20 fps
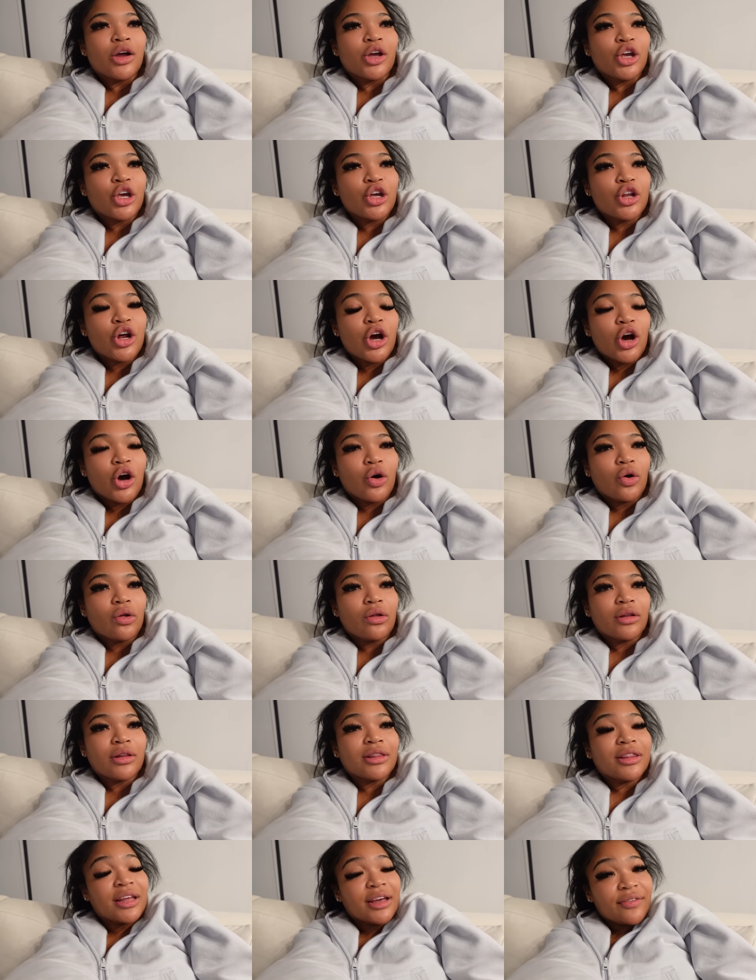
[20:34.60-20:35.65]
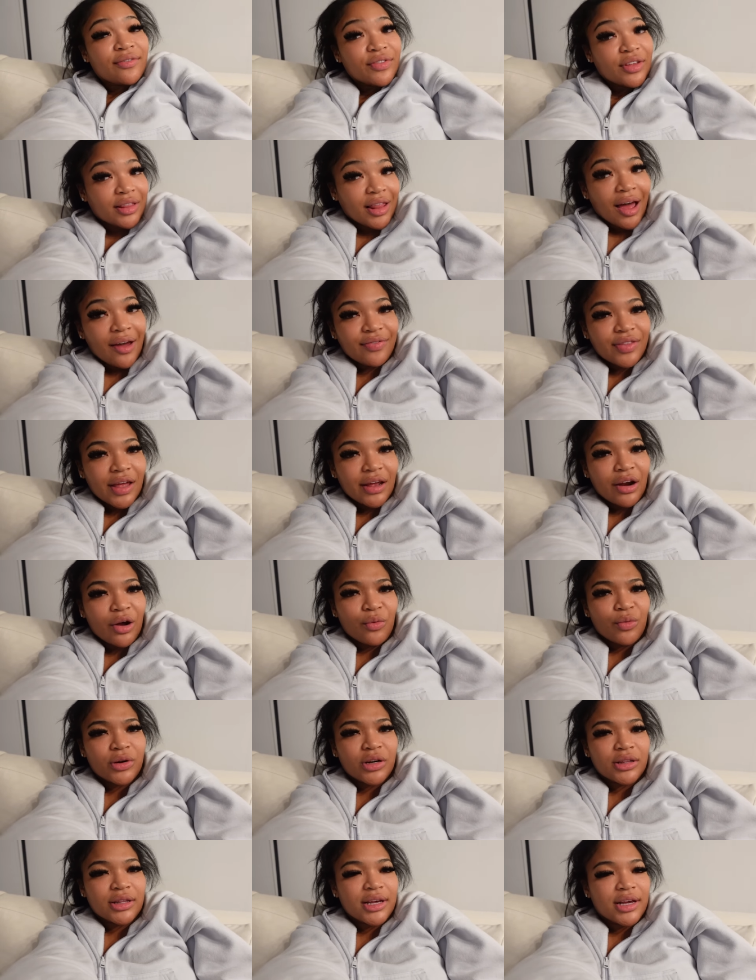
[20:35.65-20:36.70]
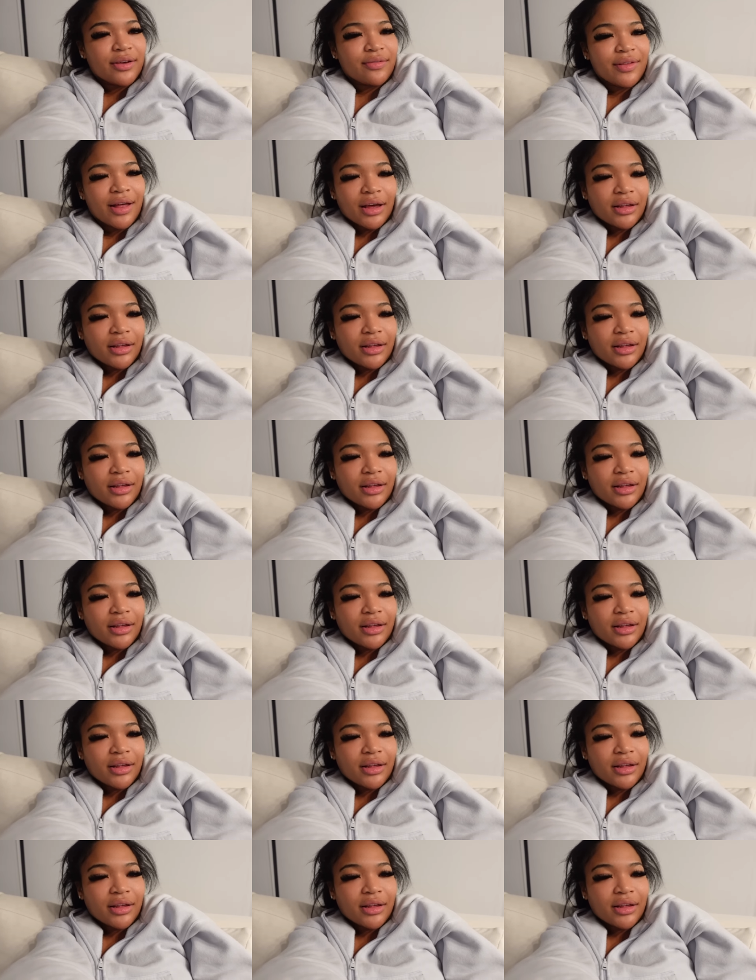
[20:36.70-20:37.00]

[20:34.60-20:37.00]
you know, live the life that I want to live.